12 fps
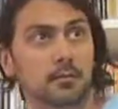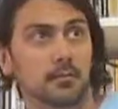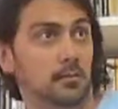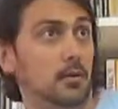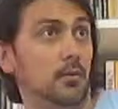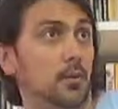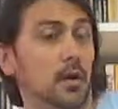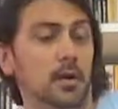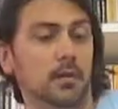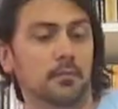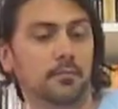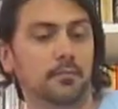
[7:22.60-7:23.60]
"No
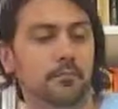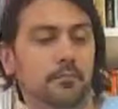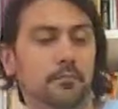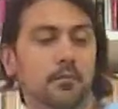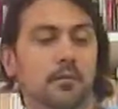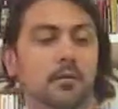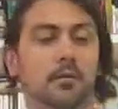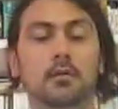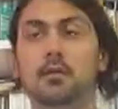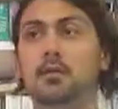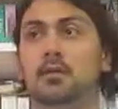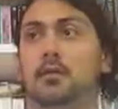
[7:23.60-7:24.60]
what?"
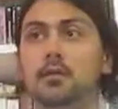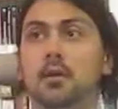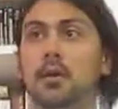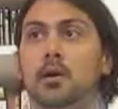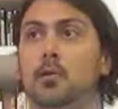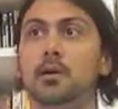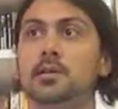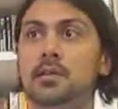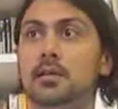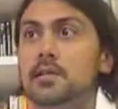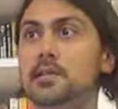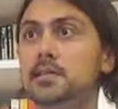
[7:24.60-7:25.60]
"No, I
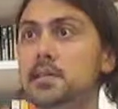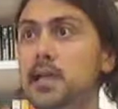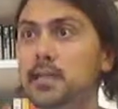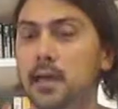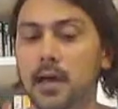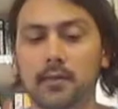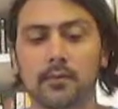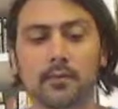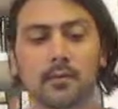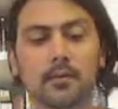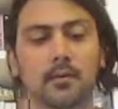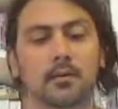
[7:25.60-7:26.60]
wasn't going to say that."
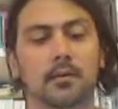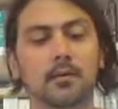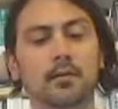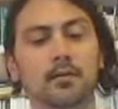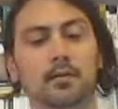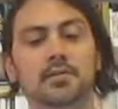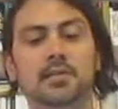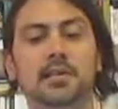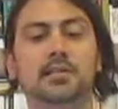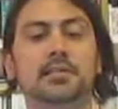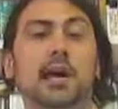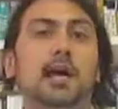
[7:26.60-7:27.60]

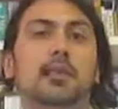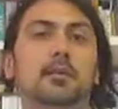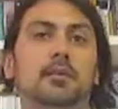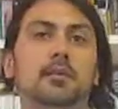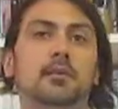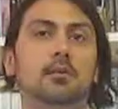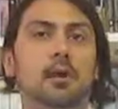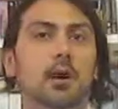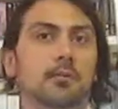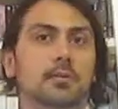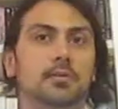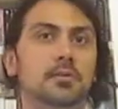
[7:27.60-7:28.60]
She's silent,
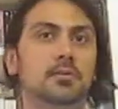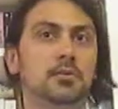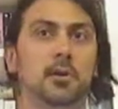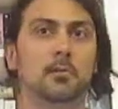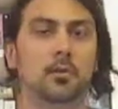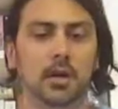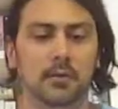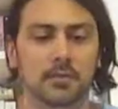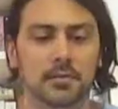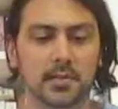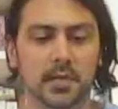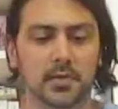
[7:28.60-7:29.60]
offers no more
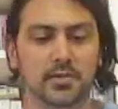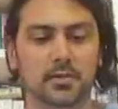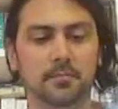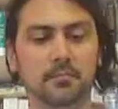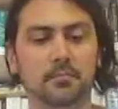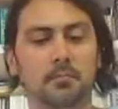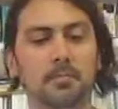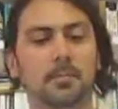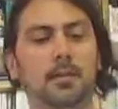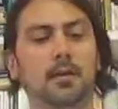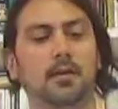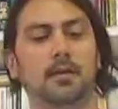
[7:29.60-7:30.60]
conversation.
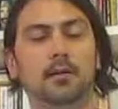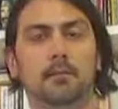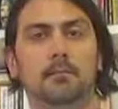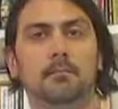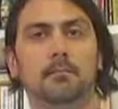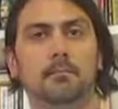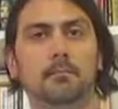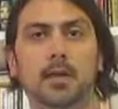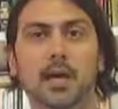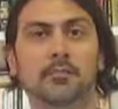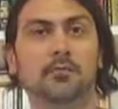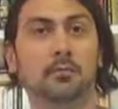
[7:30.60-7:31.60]

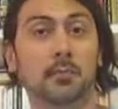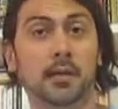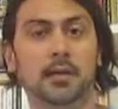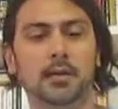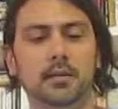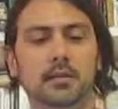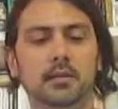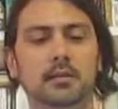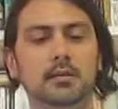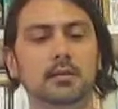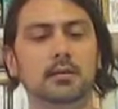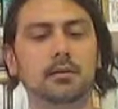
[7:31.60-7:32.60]
After a minute,
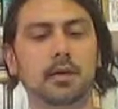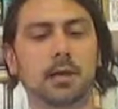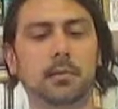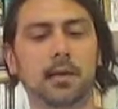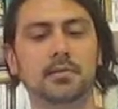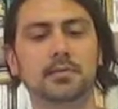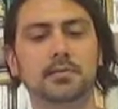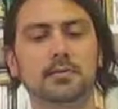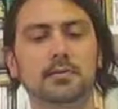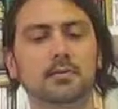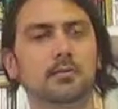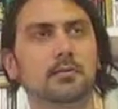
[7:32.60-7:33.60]
Thyme asks,
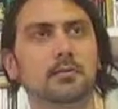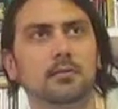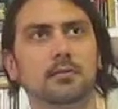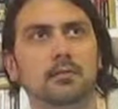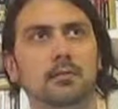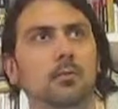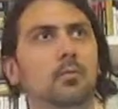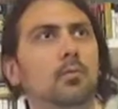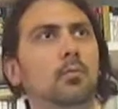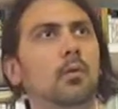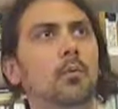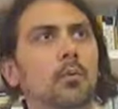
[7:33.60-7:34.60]

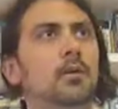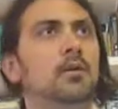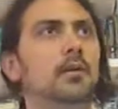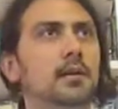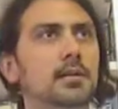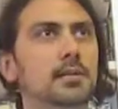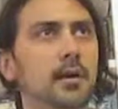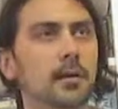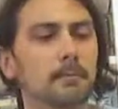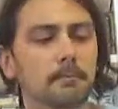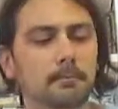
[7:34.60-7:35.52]
"What were you going to say?"